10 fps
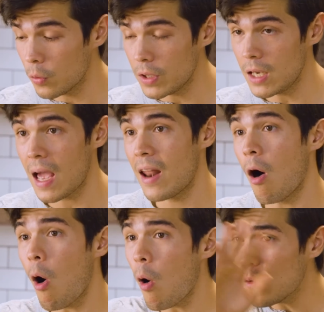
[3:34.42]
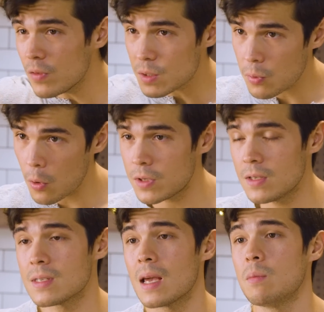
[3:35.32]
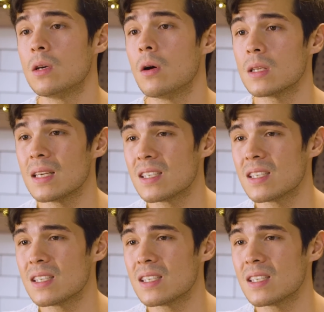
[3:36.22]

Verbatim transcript: only, and all of these proteins can be cooked